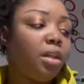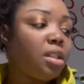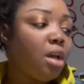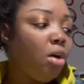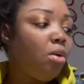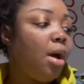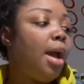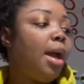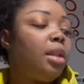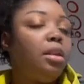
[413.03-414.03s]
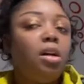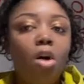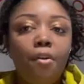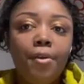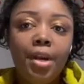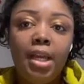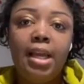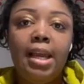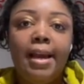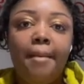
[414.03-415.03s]
So look over it
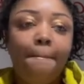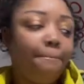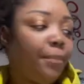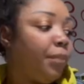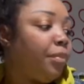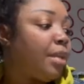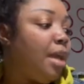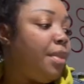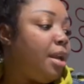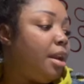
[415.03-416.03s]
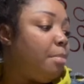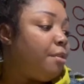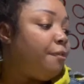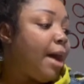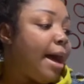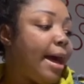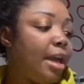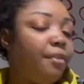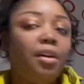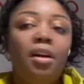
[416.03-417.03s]
again. And then number
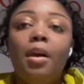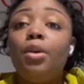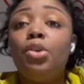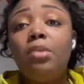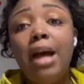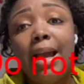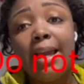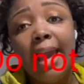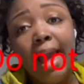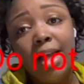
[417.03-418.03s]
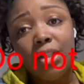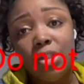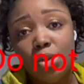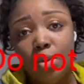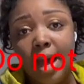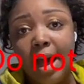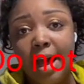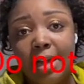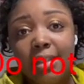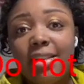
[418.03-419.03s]
5, do not cancel,
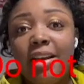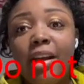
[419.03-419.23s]
guys.